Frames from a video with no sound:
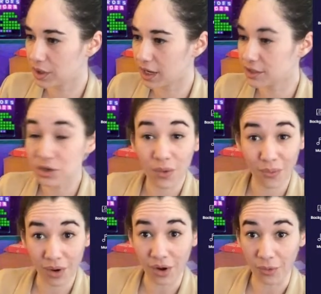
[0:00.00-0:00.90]
don't
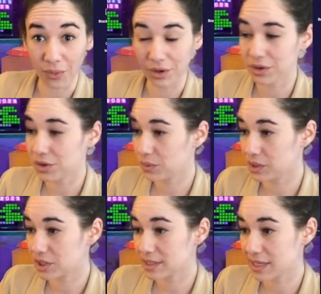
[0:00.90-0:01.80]
want a word, you would
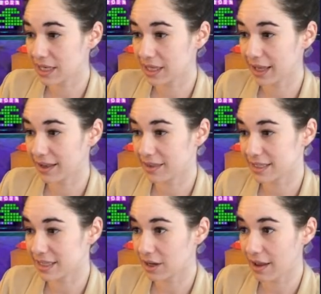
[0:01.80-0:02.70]
just click
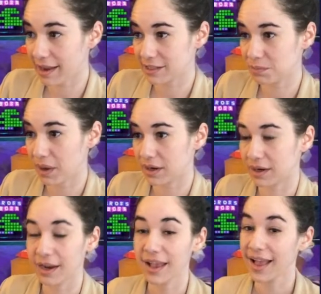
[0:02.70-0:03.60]
this little X
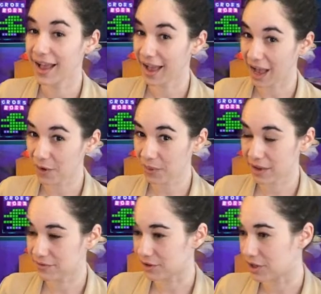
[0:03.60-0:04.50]
button.
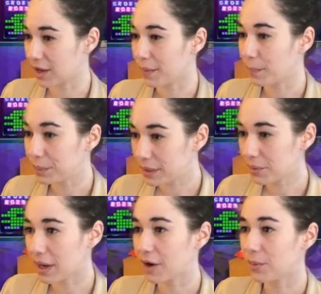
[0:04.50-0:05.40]
However, be
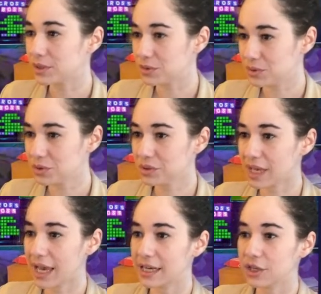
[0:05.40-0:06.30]
aware, once you do
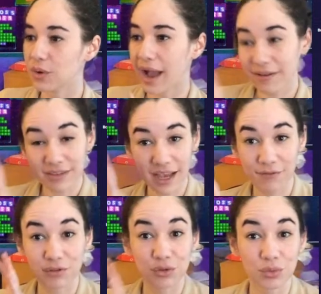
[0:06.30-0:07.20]
that, you have to
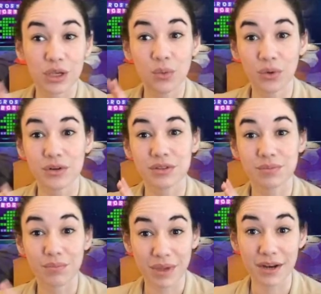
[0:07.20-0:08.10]
have 3 words
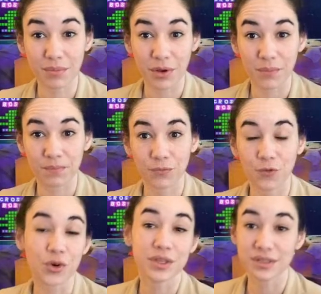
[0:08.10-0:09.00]
minimum
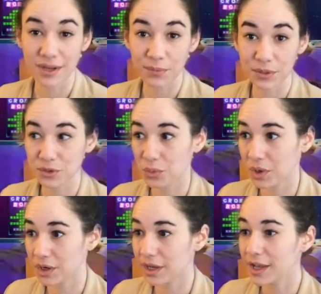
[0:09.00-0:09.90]
for this template to
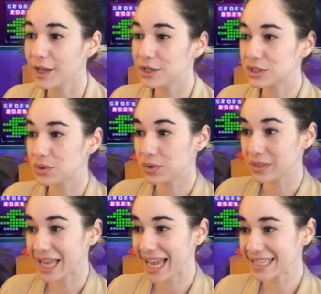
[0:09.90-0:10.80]
work. So those
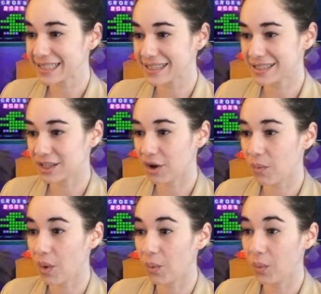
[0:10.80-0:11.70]
X's go
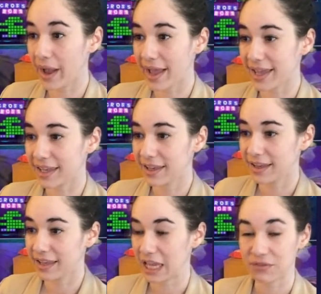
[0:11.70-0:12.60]
away
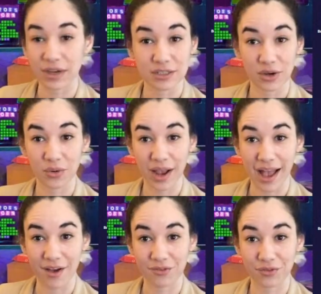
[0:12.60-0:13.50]
if I don't
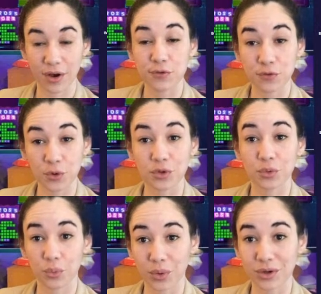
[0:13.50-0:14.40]
have a 4th
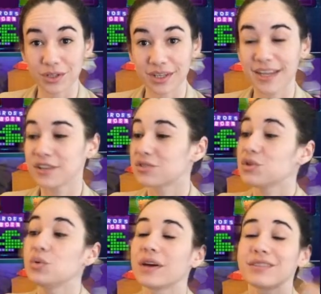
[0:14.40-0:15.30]
word. So
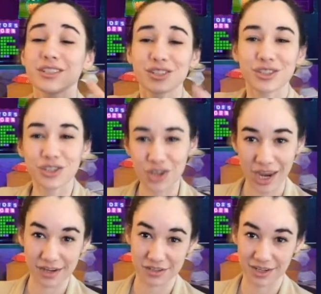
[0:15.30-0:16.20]
you have to just
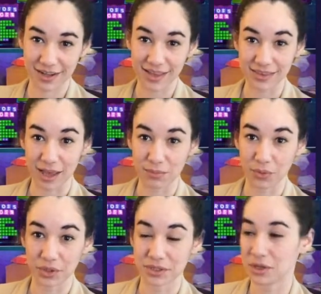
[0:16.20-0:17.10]
change it at that
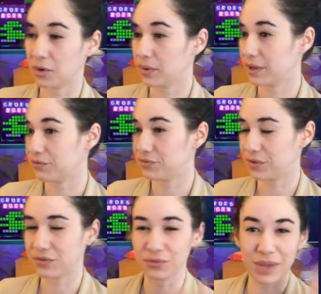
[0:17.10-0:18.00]
point. So if
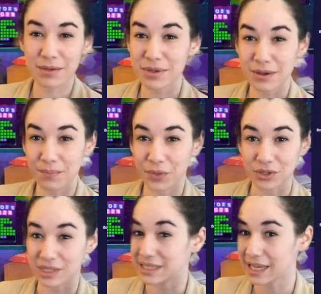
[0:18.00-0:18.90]
maybe there's
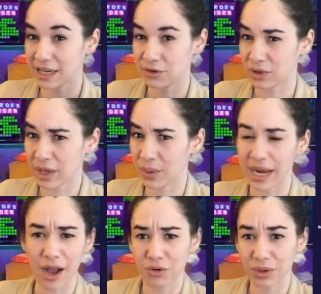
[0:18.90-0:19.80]
a second of like, wait,
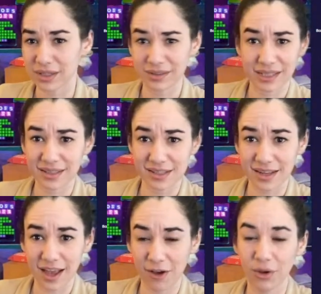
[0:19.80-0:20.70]
how do I delete this
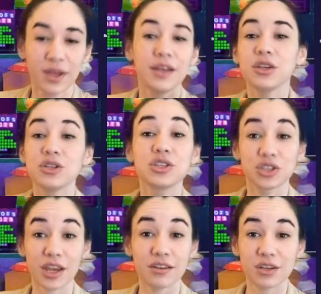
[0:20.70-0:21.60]
now? You just
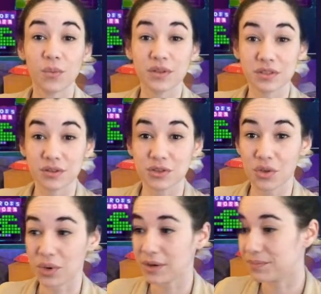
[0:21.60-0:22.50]
change it once there's
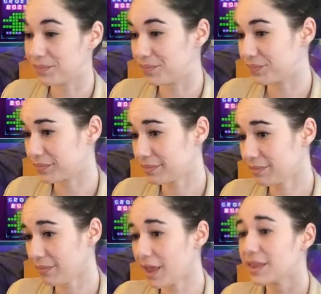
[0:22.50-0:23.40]
3.
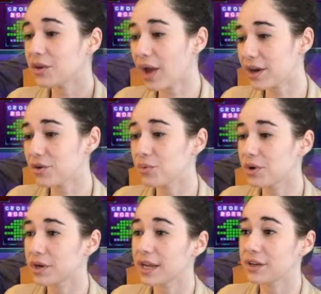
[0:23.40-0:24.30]
And then you add a new
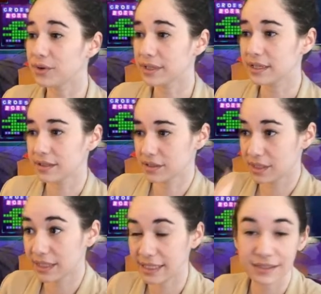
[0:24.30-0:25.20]
word, and you could
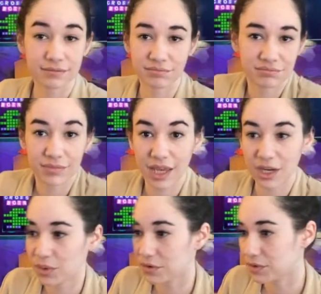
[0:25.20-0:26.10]
delete any
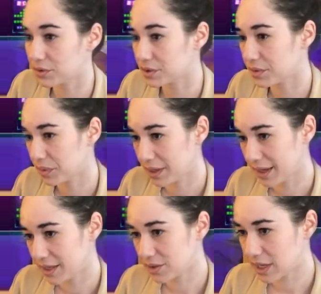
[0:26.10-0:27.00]
one of those.
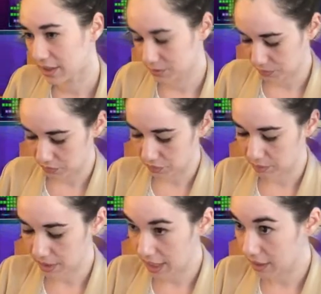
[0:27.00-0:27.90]
So now let's put oi
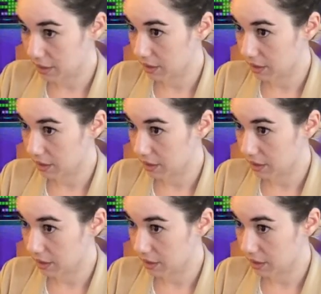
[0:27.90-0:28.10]
back,